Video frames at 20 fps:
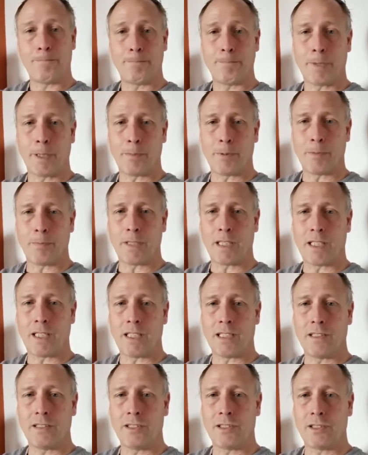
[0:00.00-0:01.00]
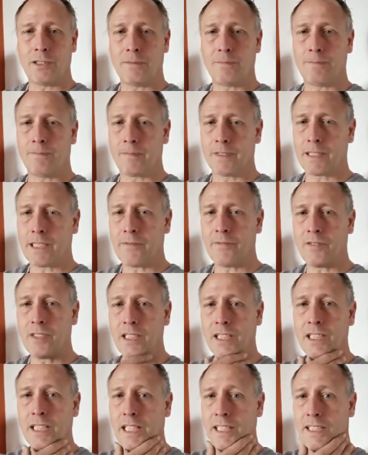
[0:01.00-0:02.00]
people my age,
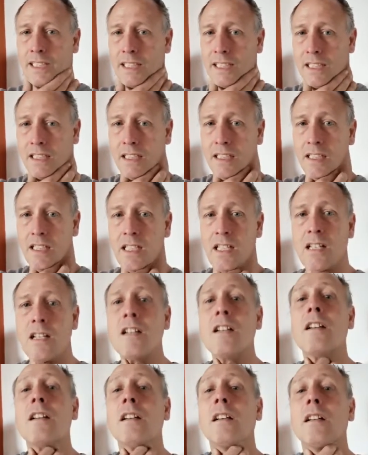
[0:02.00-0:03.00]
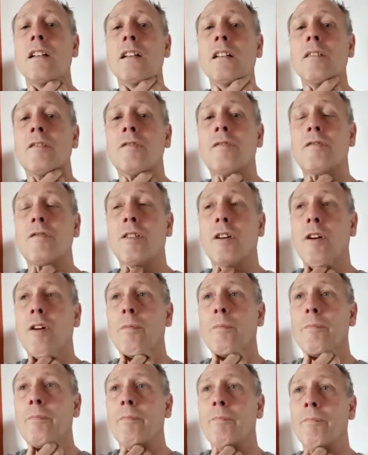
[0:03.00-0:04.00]
17, 18,
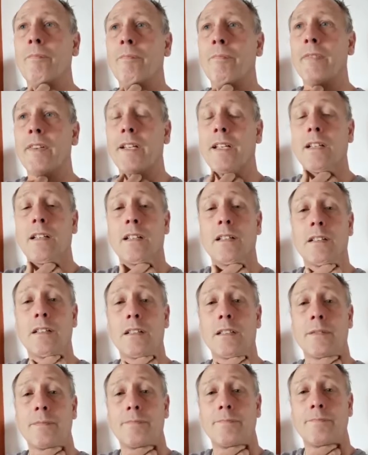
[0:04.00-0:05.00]
from England,